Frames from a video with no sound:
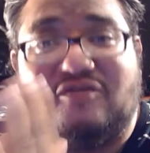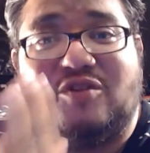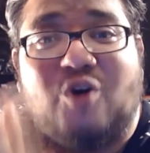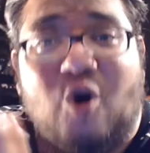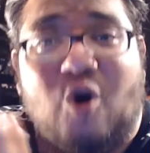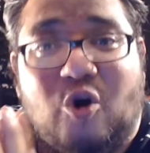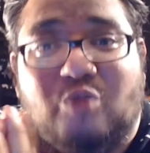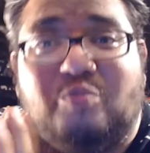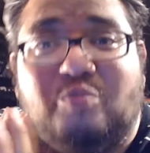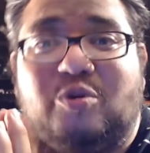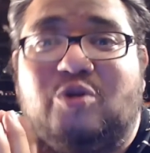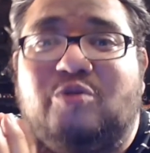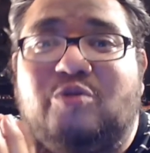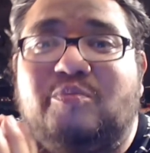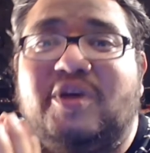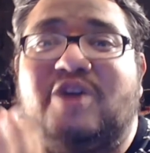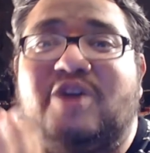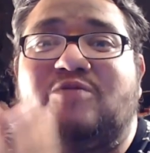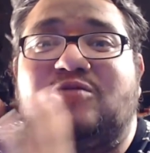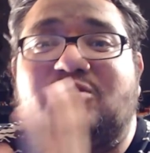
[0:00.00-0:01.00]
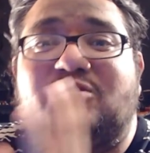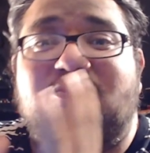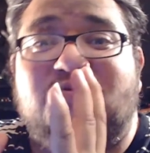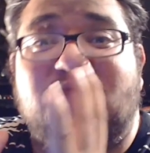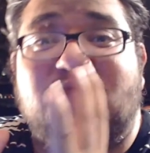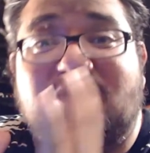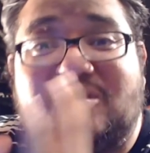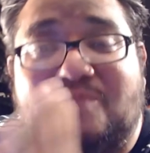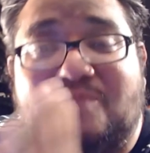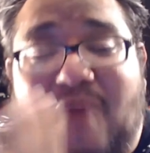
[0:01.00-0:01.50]
Goldblum was
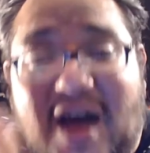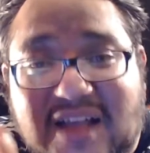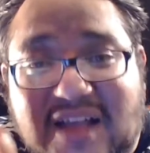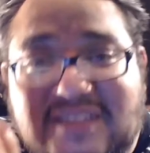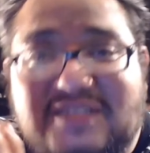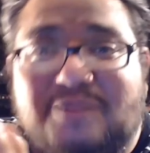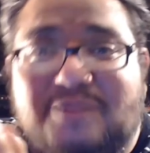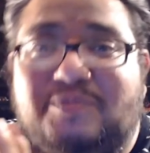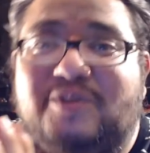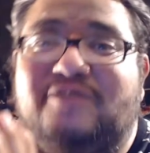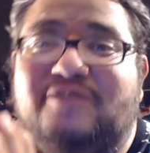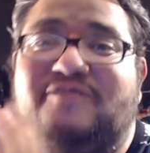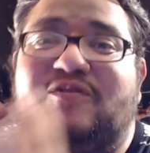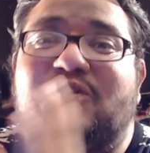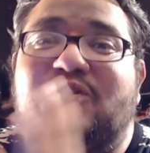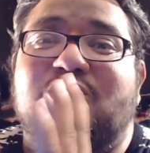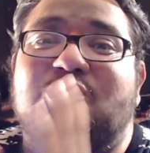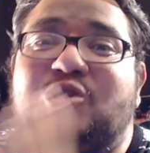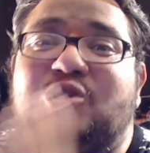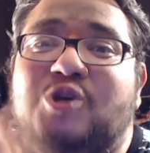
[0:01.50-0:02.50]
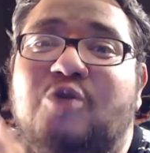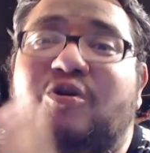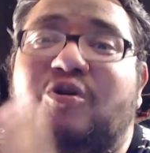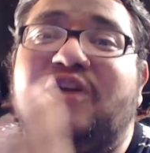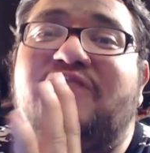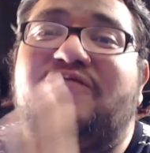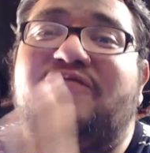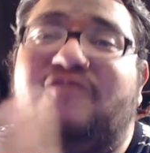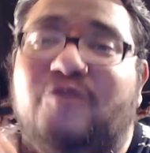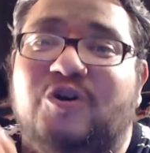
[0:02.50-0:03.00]
responsible for Jodie
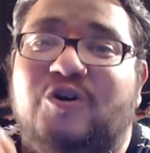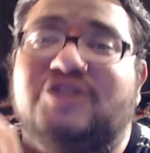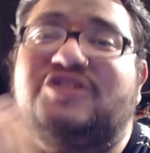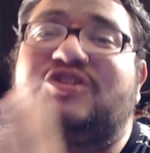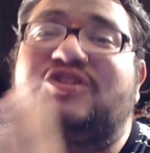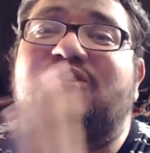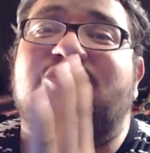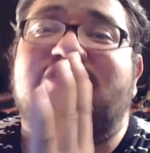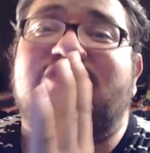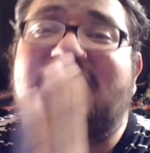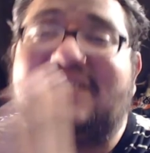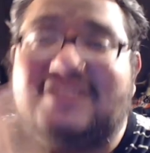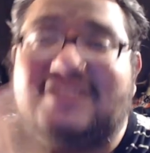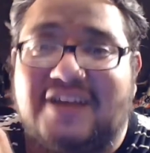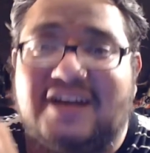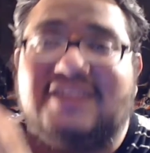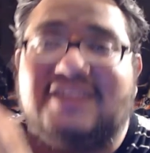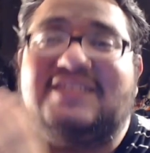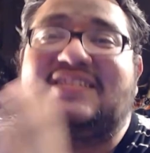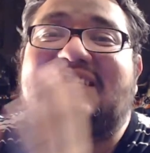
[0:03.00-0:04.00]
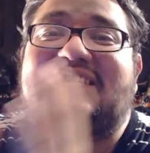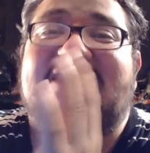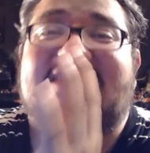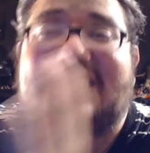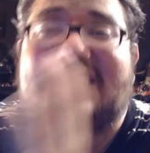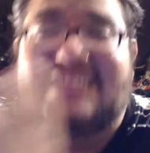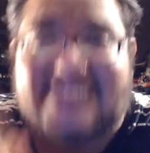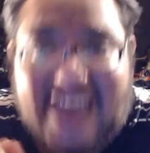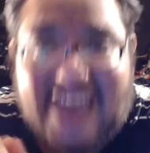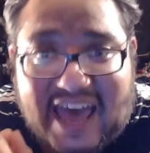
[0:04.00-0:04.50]
Foster's son's
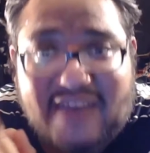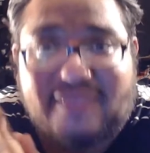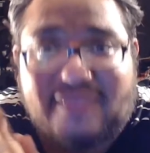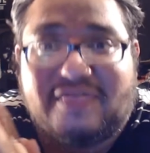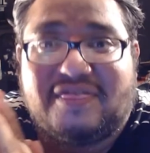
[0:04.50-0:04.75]
death.